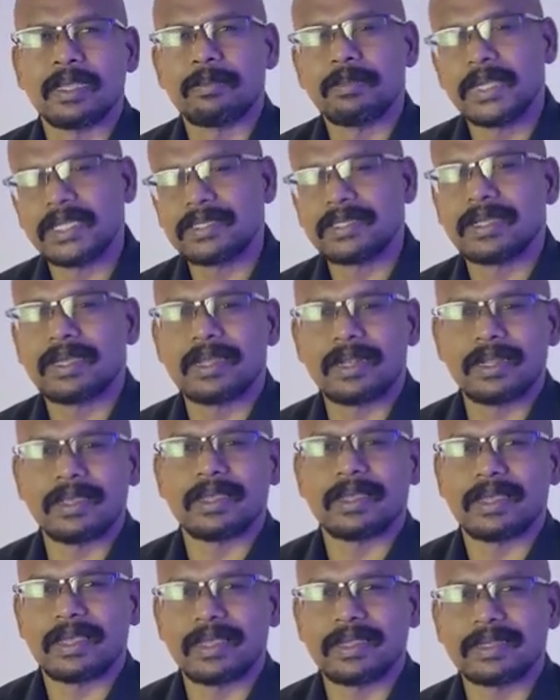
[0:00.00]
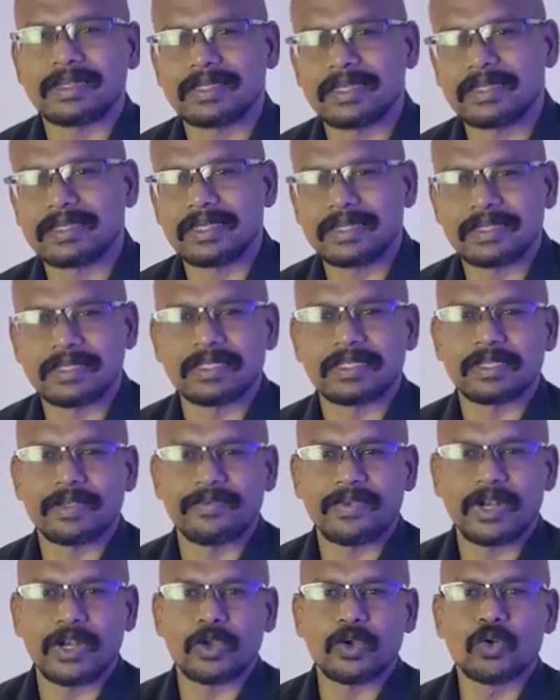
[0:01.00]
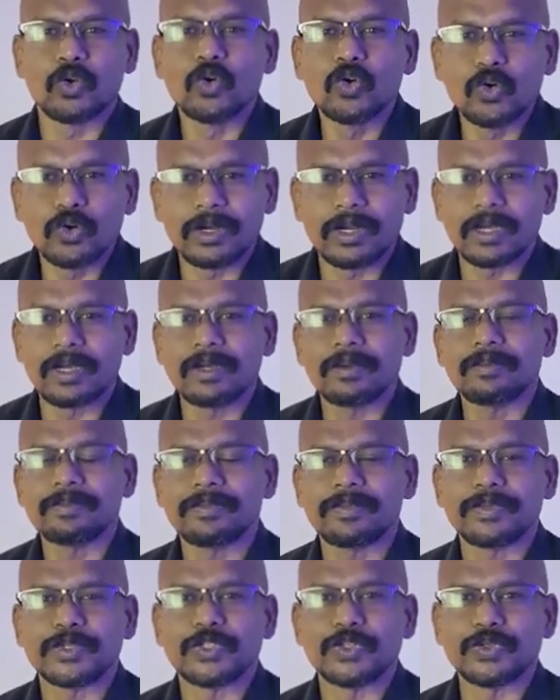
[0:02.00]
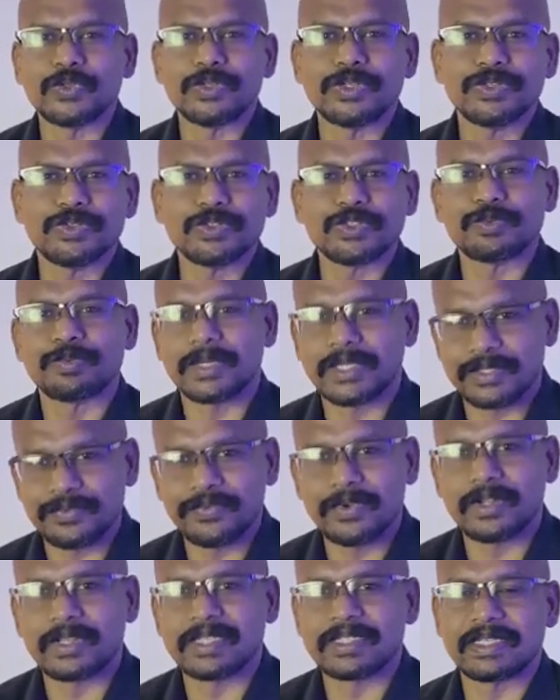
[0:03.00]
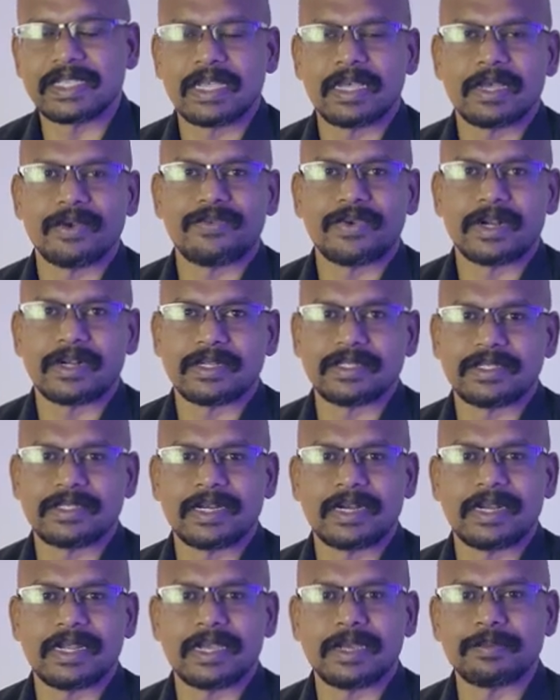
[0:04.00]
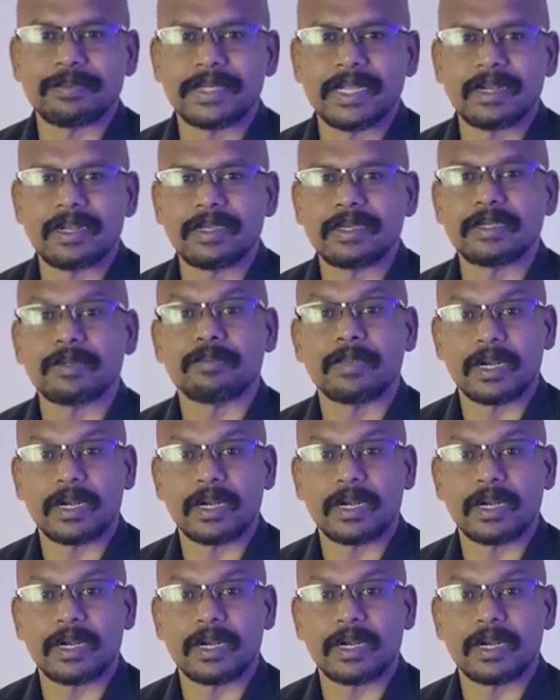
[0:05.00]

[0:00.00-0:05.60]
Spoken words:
Basically exercise is a very crude term to use, but for the sake of understanding I'm telling it.